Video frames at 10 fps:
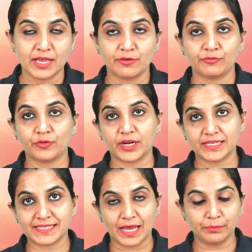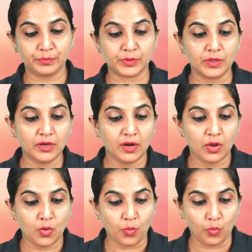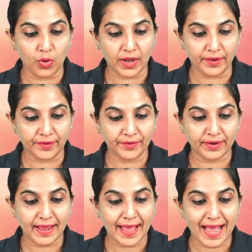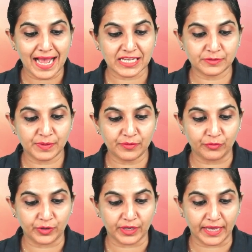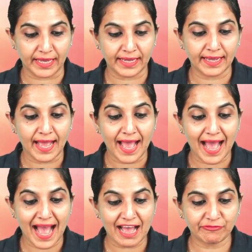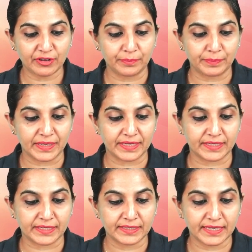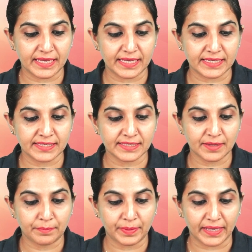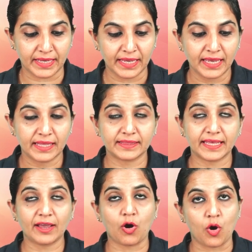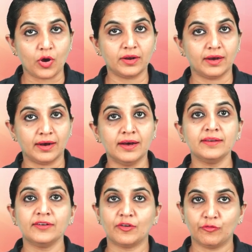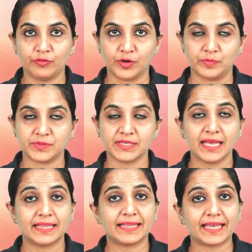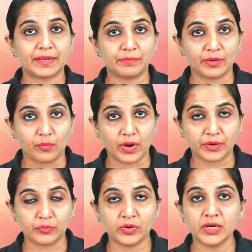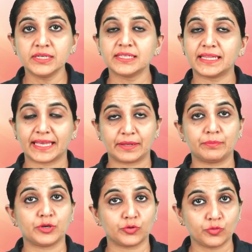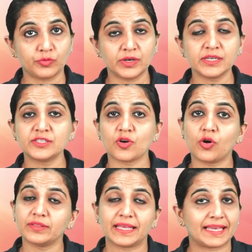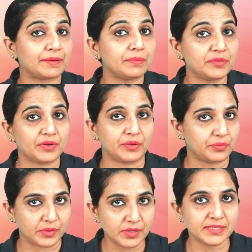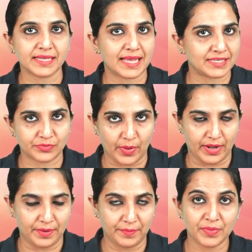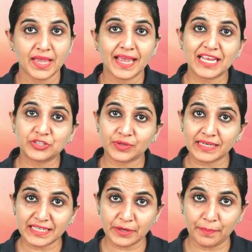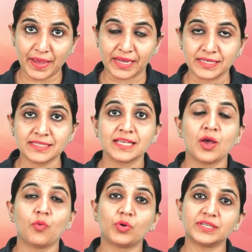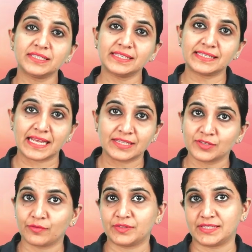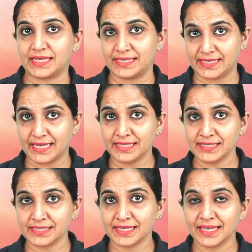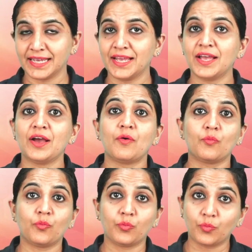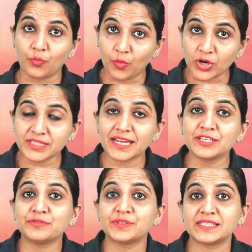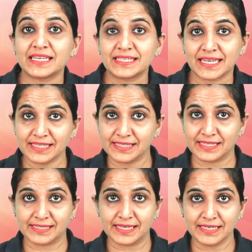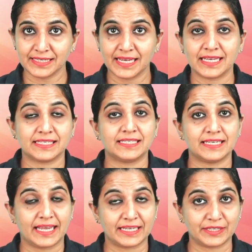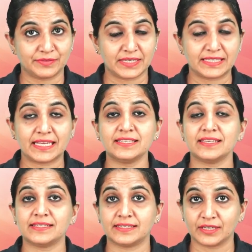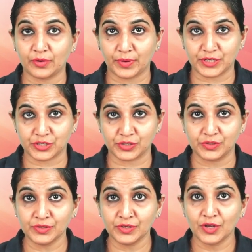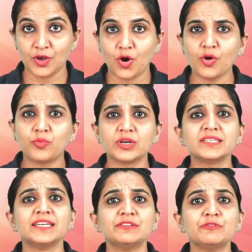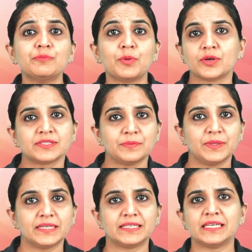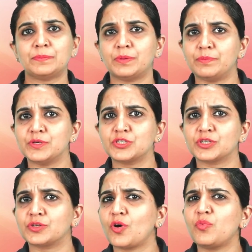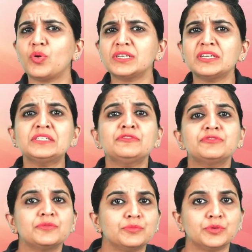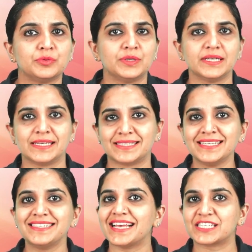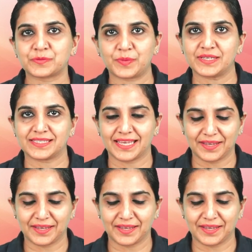For example, were, has been working, have completed, is, play. They all are verbs. They can be a one word, they can be two words, or they can be three words as well. It really depends what is the tense of the sentence. What kind of a sentence is it? Is it a negative sentence? Is it a question? Or what kind of a possibility, permission, or what kind of a mood is it expressing?